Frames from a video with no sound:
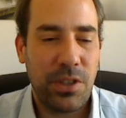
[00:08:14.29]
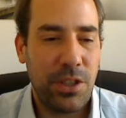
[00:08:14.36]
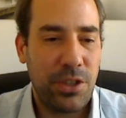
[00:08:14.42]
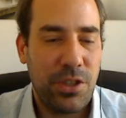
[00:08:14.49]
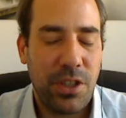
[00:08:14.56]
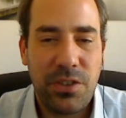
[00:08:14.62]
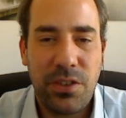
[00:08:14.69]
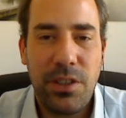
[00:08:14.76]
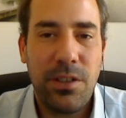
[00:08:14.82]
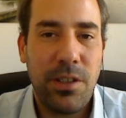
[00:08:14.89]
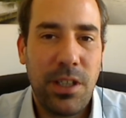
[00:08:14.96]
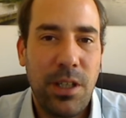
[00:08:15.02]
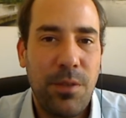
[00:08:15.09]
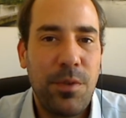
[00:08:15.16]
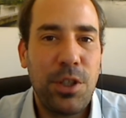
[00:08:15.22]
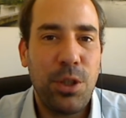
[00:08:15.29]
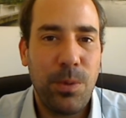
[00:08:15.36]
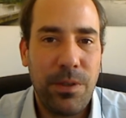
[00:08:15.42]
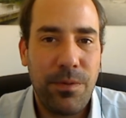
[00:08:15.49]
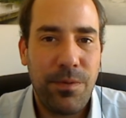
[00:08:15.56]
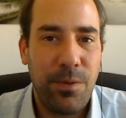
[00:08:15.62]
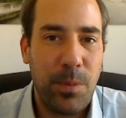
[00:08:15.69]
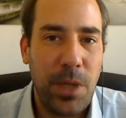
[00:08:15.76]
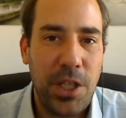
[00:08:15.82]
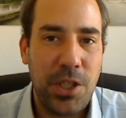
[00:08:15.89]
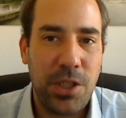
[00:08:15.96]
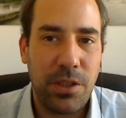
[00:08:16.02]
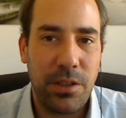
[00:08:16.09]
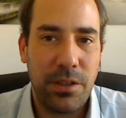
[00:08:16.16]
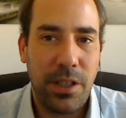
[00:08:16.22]
It's just giving you
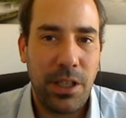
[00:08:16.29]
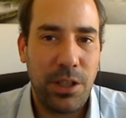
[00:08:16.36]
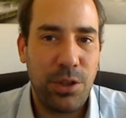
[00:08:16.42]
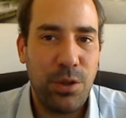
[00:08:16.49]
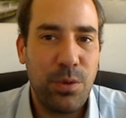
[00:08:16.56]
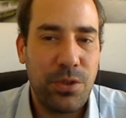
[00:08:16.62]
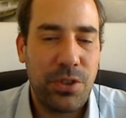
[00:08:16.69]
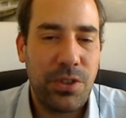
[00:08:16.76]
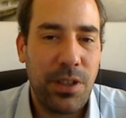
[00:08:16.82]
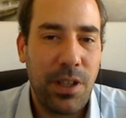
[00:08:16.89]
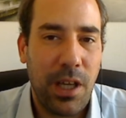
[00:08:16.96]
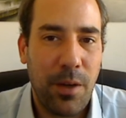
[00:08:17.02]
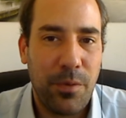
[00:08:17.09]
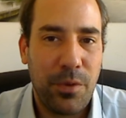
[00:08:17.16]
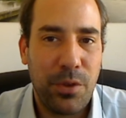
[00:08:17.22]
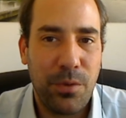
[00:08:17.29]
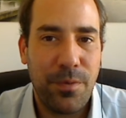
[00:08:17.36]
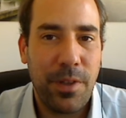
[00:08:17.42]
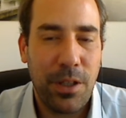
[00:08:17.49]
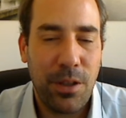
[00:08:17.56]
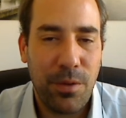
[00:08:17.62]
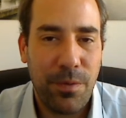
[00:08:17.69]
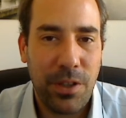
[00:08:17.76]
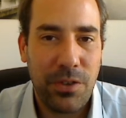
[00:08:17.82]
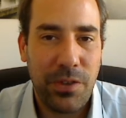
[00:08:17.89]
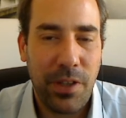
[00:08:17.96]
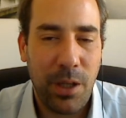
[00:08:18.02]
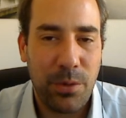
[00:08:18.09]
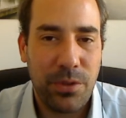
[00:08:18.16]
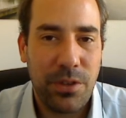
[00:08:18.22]
information, and you still have to figure things
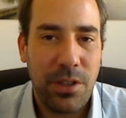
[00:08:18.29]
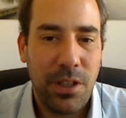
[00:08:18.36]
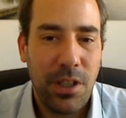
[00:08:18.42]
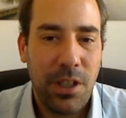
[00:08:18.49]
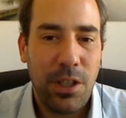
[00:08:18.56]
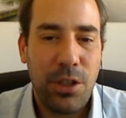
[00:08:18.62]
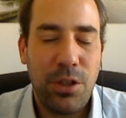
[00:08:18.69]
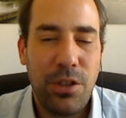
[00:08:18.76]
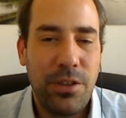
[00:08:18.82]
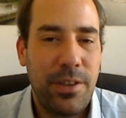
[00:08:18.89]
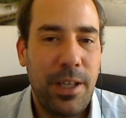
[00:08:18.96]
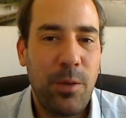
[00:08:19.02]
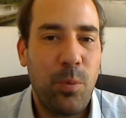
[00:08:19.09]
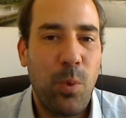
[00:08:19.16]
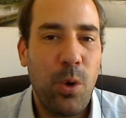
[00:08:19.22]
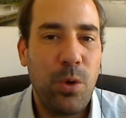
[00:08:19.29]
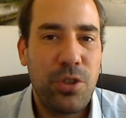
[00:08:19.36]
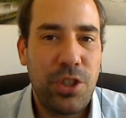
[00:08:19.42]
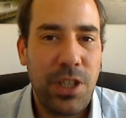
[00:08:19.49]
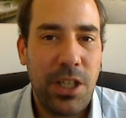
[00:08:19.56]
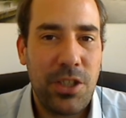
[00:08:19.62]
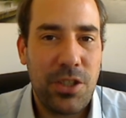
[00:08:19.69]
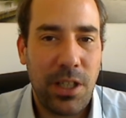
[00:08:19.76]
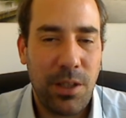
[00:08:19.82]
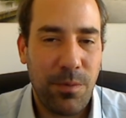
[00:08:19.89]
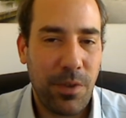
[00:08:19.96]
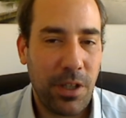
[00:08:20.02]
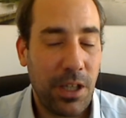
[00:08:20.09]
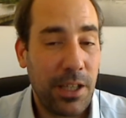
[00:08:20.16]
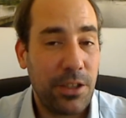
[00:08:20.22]
out. They won't change
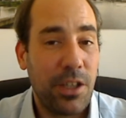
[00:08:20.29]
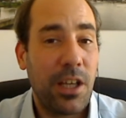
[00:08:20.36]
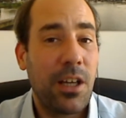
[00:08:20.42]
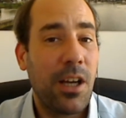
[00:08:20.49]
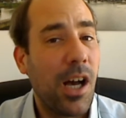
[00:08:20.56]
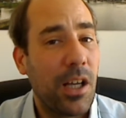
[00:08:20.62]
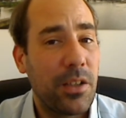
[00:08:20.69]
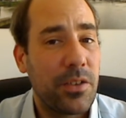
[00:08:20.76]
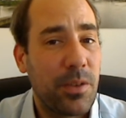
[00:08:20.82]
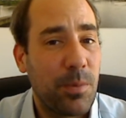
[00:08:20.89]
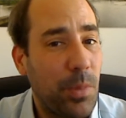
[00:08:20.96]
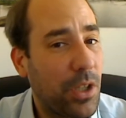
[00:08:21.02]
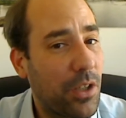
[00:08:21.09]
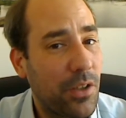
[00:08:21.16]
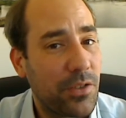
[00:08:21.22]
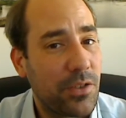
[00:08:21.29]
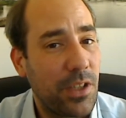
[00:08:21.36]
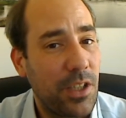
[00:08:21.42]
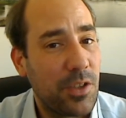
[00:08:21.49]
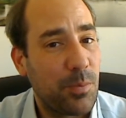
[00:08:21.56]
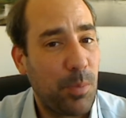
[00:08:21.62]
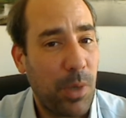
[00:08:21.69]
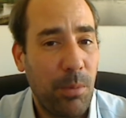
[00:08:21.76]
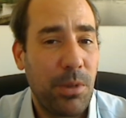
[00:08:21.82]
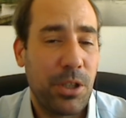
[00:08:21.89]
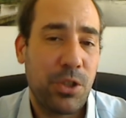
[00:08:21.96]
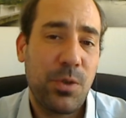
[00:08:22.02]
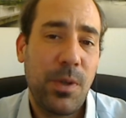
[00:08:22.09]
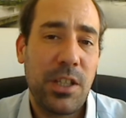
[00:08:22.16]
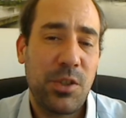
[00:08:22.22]
anything, and they can't, because it's
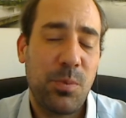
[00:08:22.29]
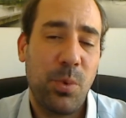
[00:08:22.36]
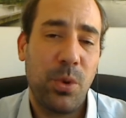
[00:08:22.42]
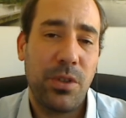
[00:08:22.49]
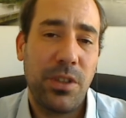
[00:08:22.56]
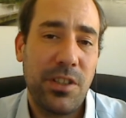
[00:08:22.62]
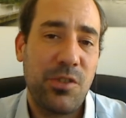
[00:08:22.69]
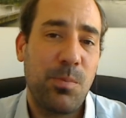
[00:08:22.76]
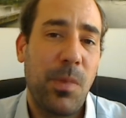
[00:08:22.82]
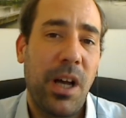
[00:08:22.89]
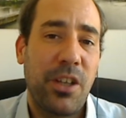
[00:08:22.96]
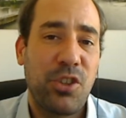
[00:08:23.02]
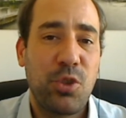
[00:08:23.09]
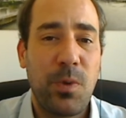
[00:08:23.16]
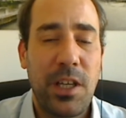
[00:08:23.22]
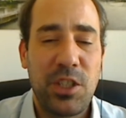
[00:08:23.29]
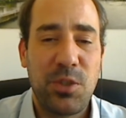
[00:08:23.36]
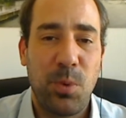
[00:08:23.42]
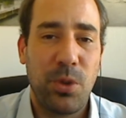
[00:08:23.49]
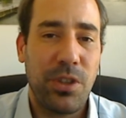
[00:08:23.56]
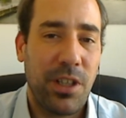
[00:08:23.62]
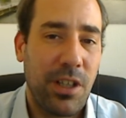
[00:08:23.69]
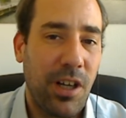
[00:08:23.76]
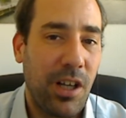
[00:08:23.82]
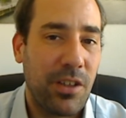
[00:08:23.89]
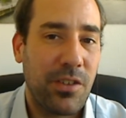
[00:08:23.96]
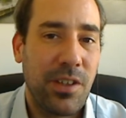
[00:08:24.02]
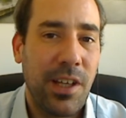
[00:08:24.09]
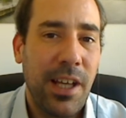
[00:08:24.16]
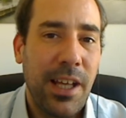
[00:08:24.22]
public transport, it's mass transport. They
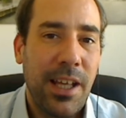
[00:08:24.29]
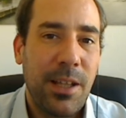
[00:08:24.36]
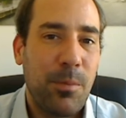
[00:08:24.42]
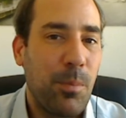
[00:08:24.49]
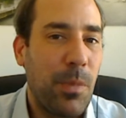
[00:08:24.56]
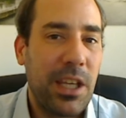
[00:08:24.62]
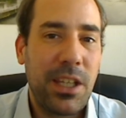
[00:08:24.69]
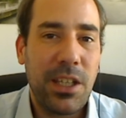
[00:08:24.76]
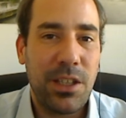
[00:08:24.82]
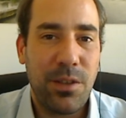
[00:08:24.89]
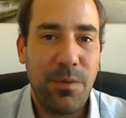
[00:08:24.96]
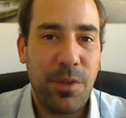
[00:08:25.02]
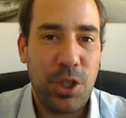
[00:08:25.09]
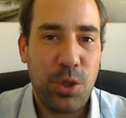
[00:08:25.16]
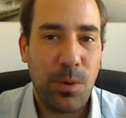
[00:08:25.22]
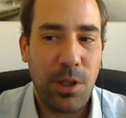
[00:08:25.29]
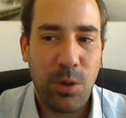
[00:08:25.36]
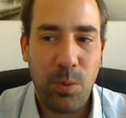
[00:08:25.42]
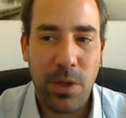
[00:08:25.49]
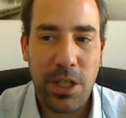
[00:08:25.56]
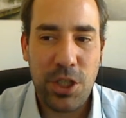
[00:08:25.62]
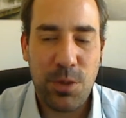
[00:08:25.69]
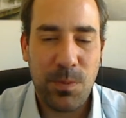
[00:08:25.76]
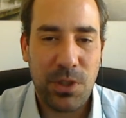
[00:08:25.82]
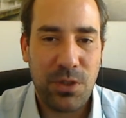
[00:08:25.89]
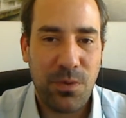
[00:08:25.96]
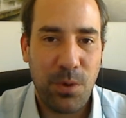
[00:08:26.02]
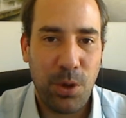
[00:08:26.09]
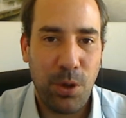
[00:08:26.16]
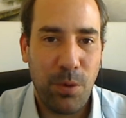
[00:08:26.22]
can't make individual arrangements
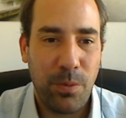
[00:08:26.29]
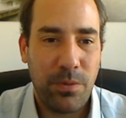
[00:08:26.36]
for you.